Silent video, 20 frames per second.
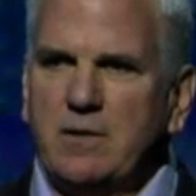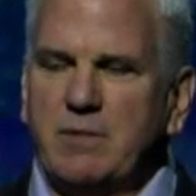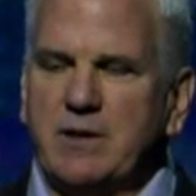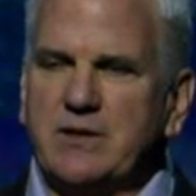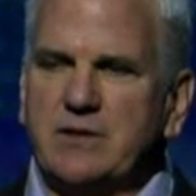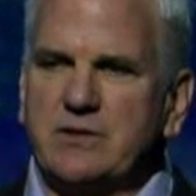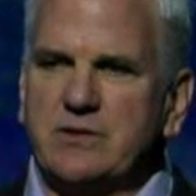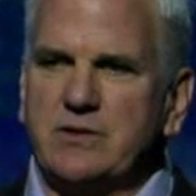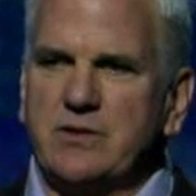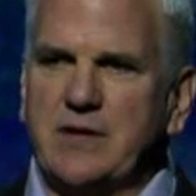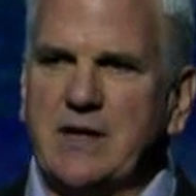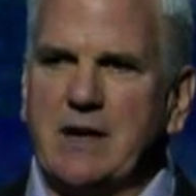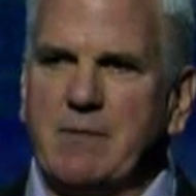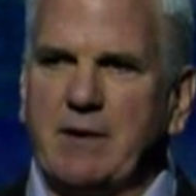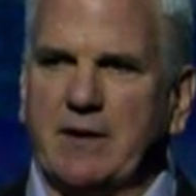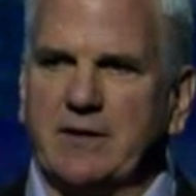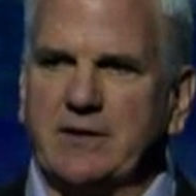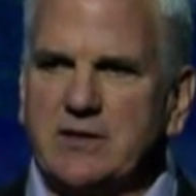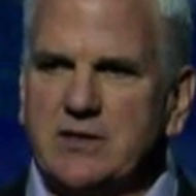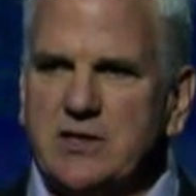But think
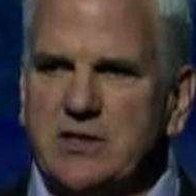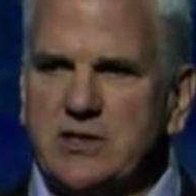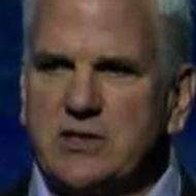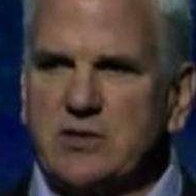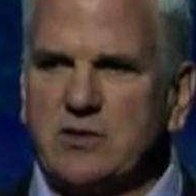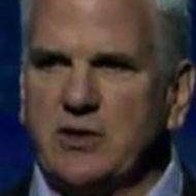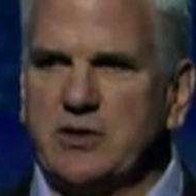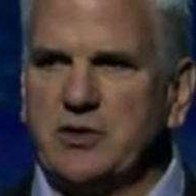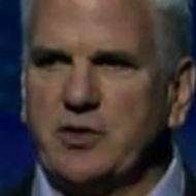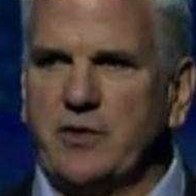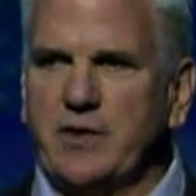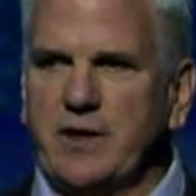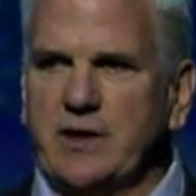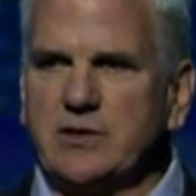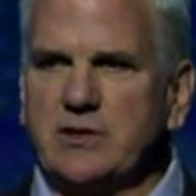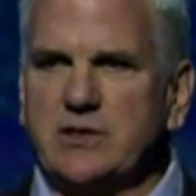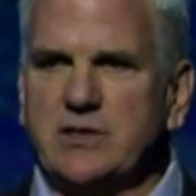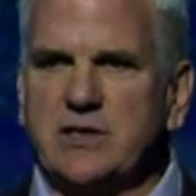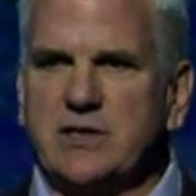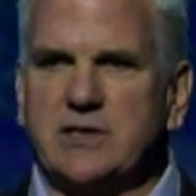about this. This is only
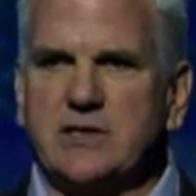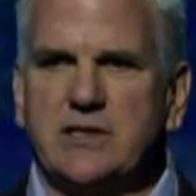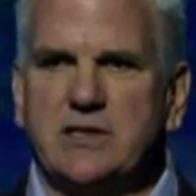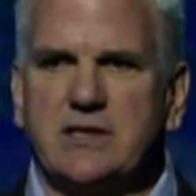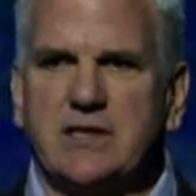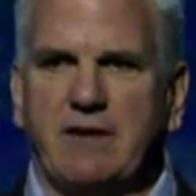2016,